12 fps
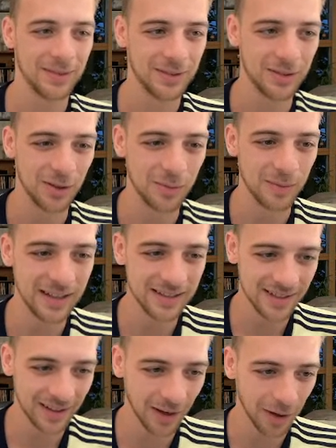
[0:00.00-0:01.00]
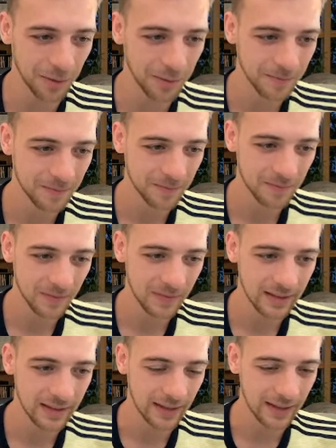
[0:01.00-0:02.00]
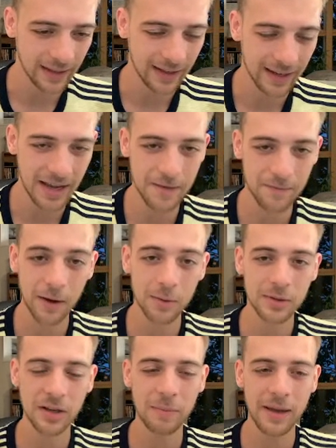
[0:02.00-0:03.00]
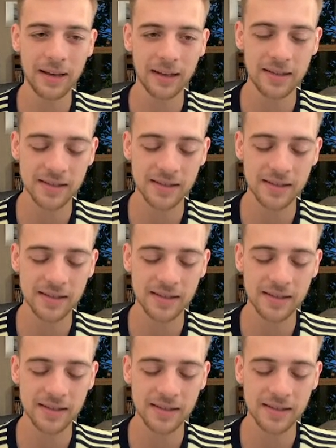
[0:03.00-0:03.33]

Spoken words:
2 minutes to go. If I was going to pick a